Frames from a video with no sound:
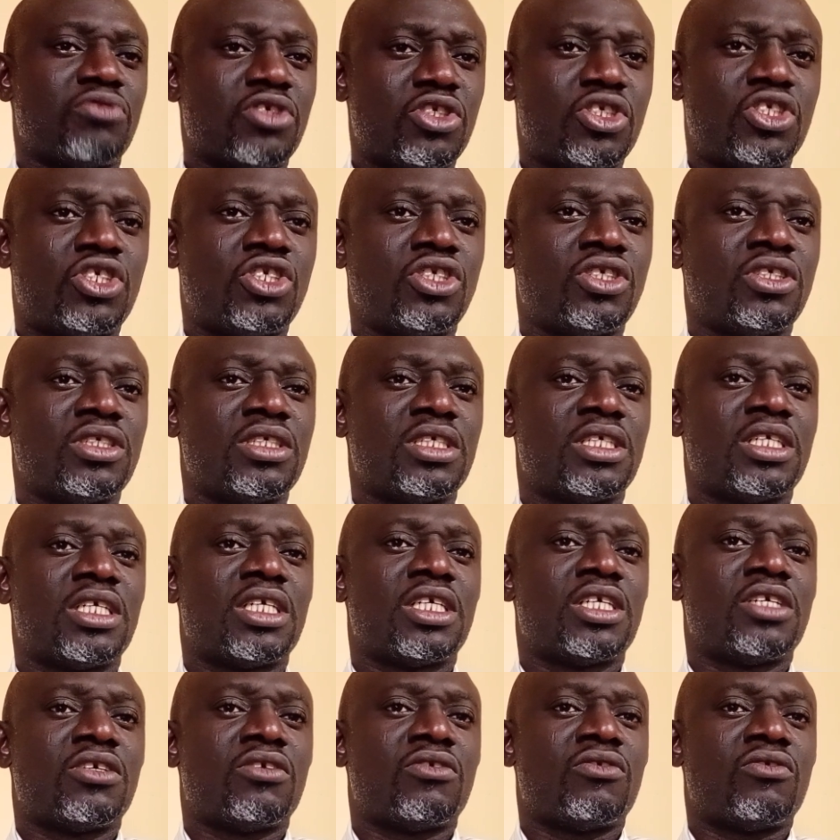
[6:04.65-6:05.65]
Bridge,
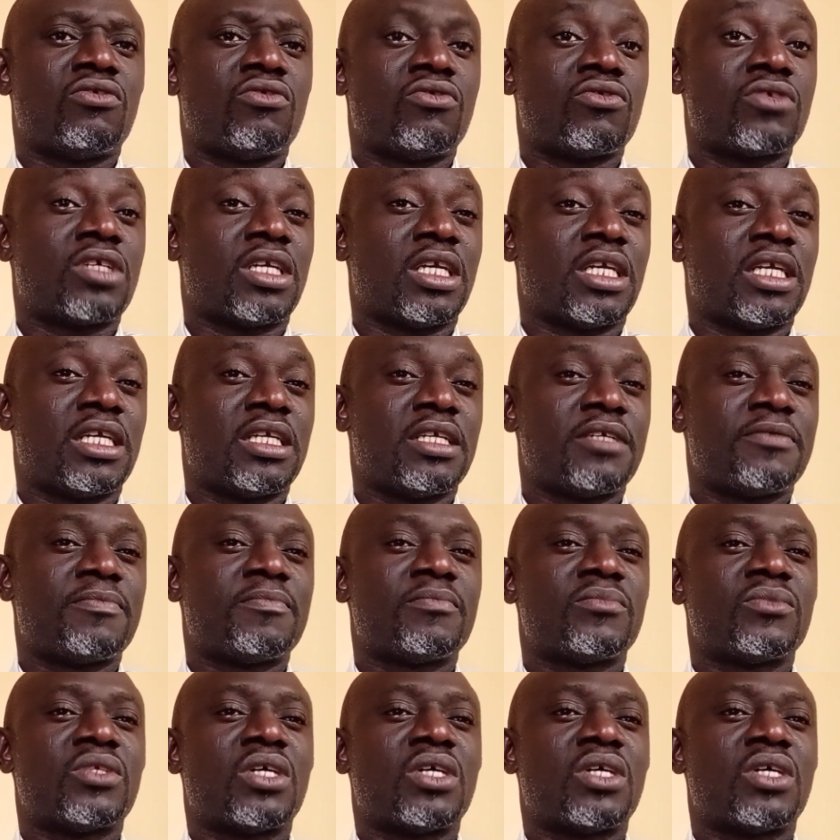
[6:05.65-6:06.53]
okay,